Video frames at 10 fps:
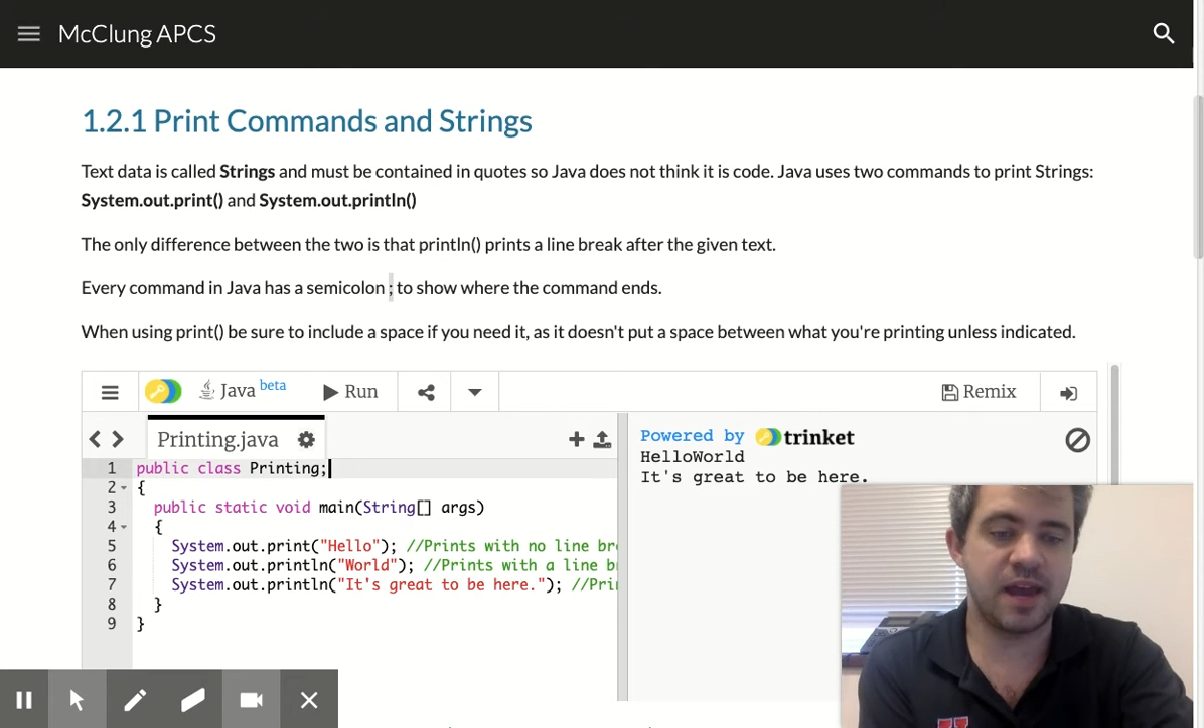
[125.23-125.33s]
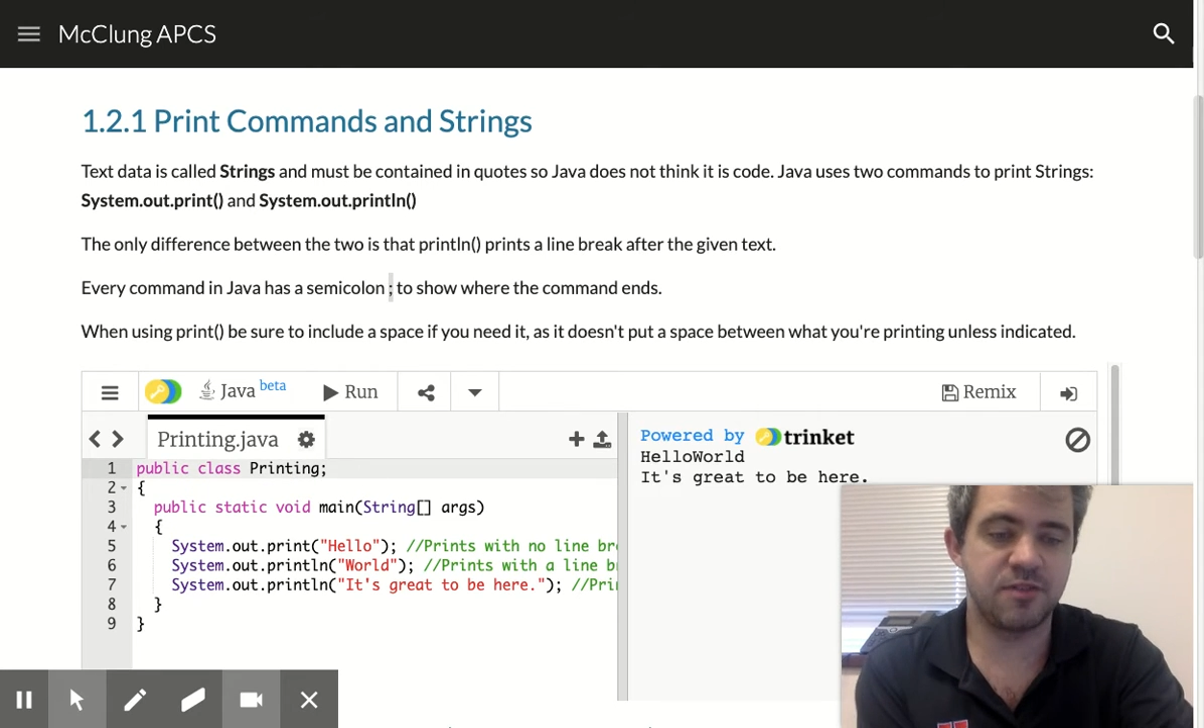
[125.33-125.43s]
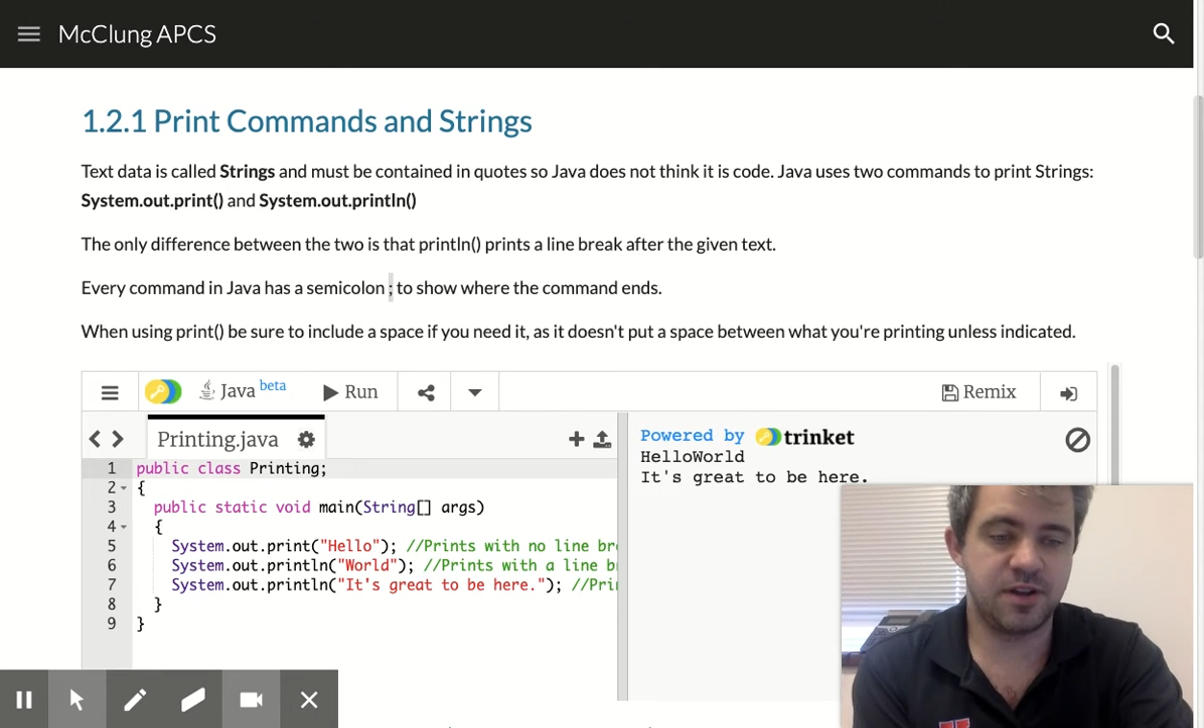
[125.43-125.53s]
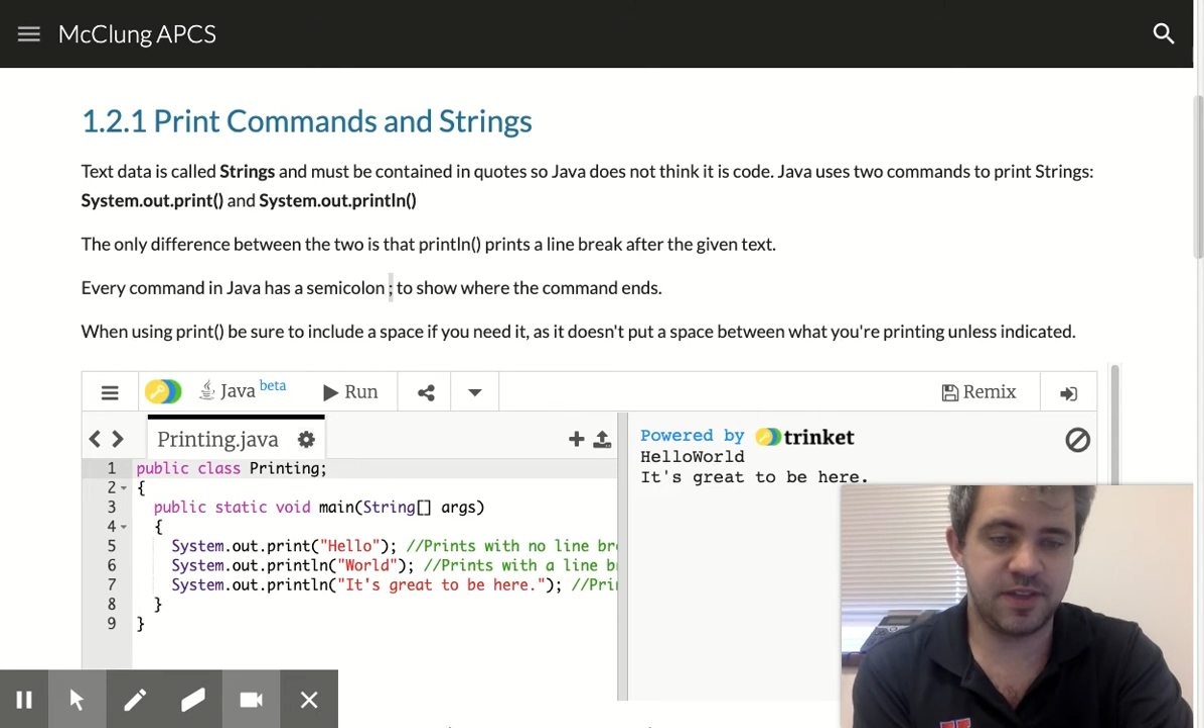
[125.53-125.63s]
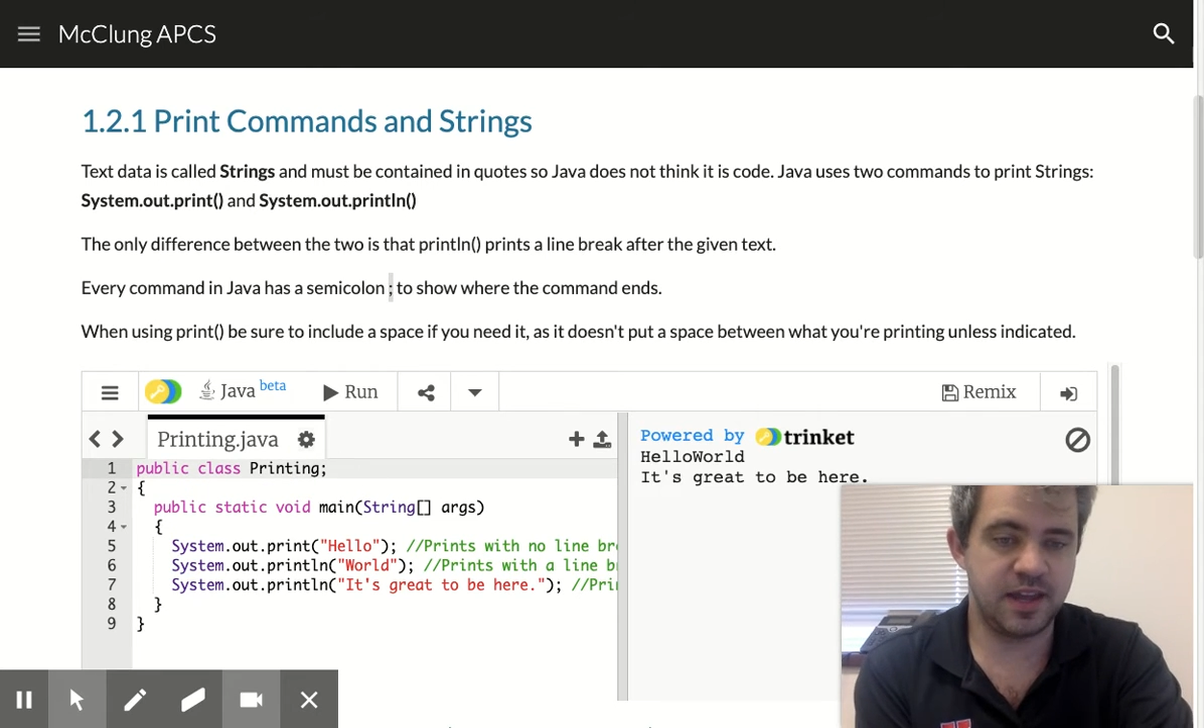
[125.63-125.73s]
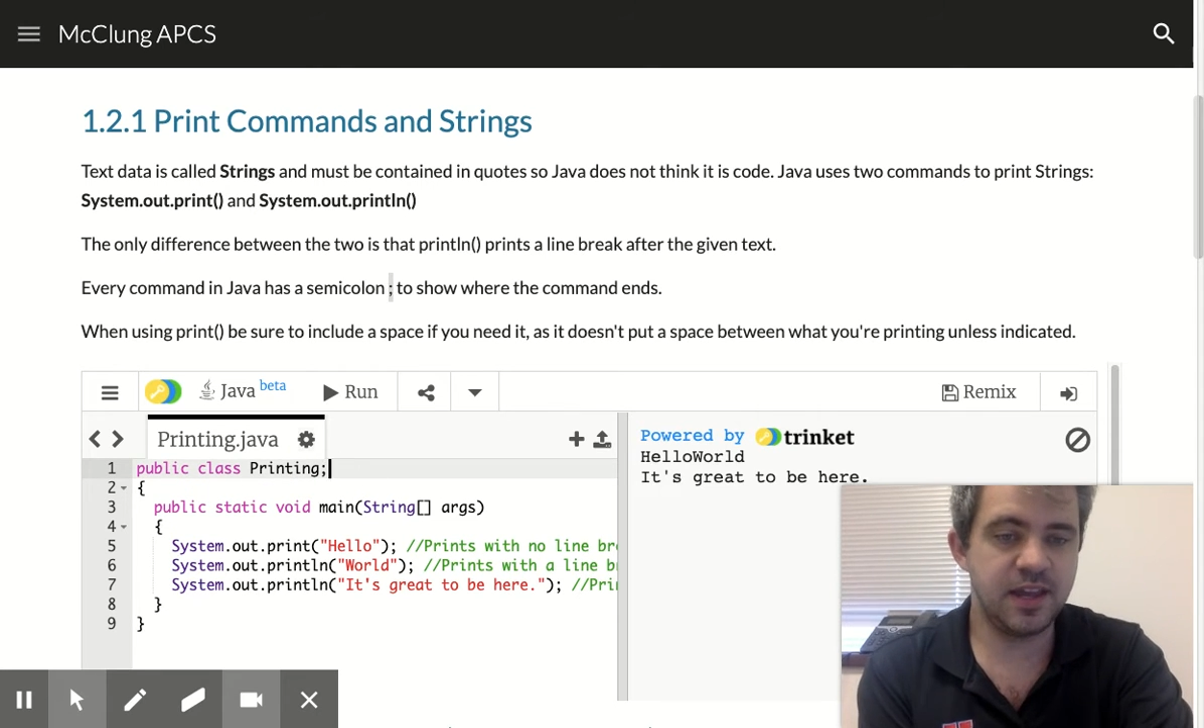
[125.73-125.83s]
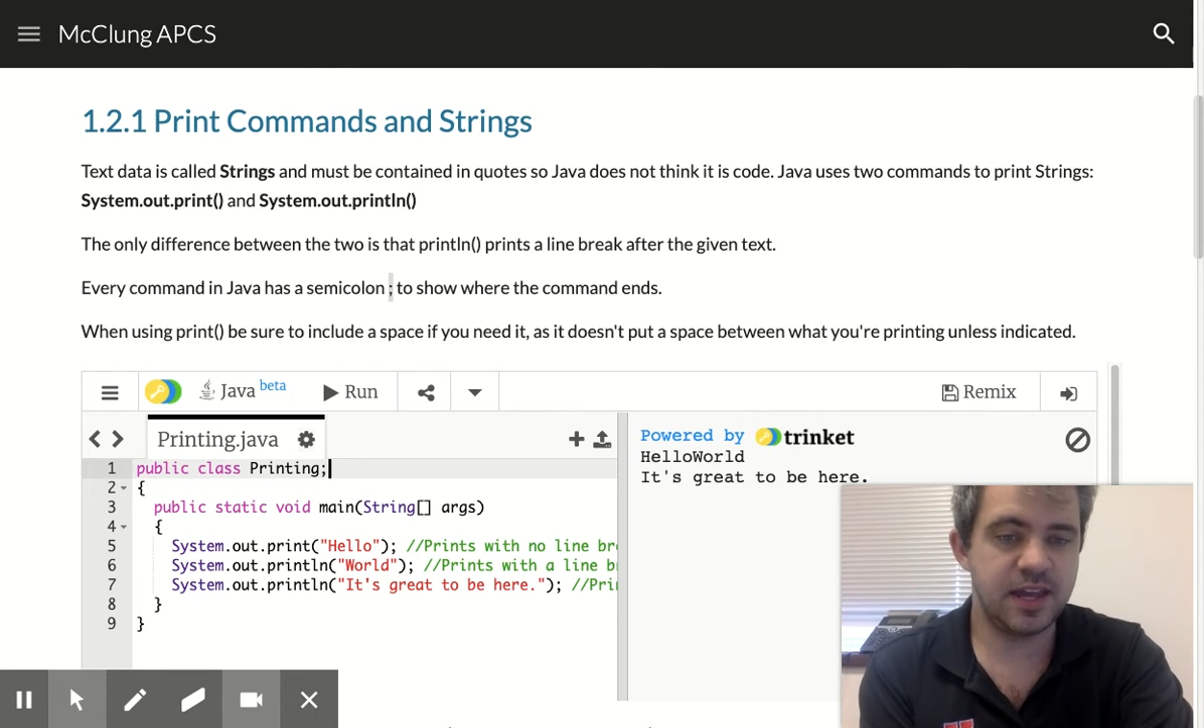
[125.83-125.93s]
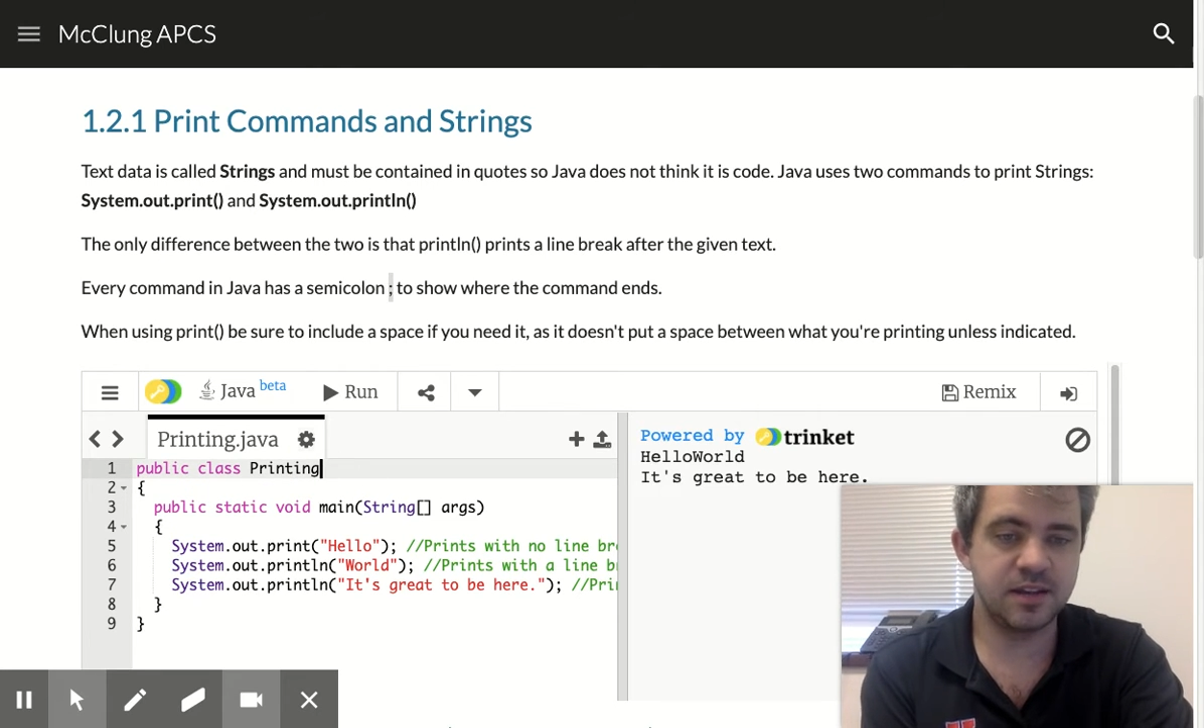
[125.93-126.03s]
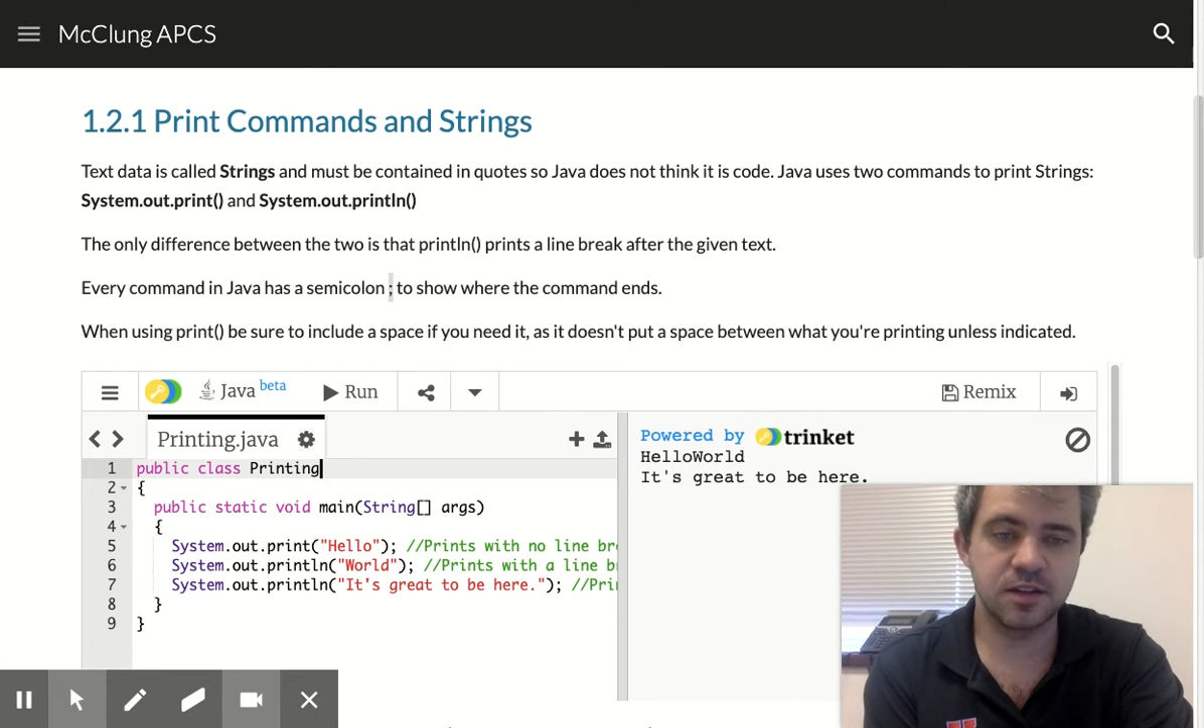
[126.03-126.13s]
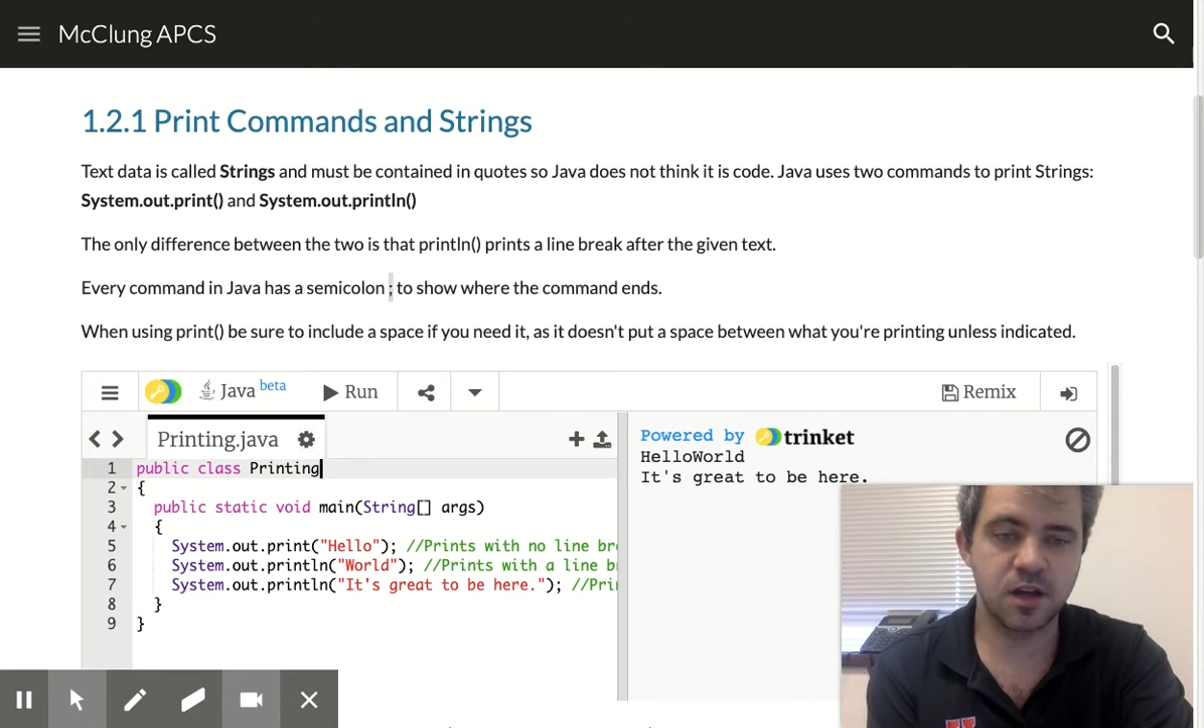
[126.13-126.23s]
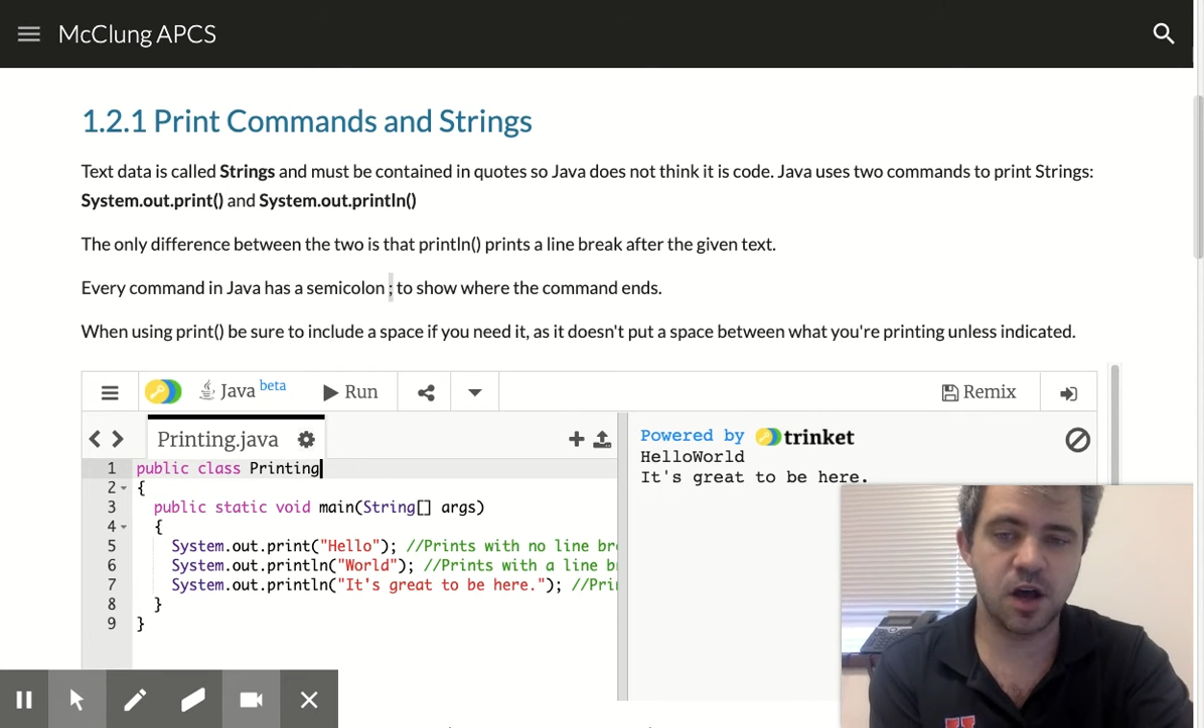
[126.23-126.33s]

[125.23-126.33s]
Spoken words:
everything and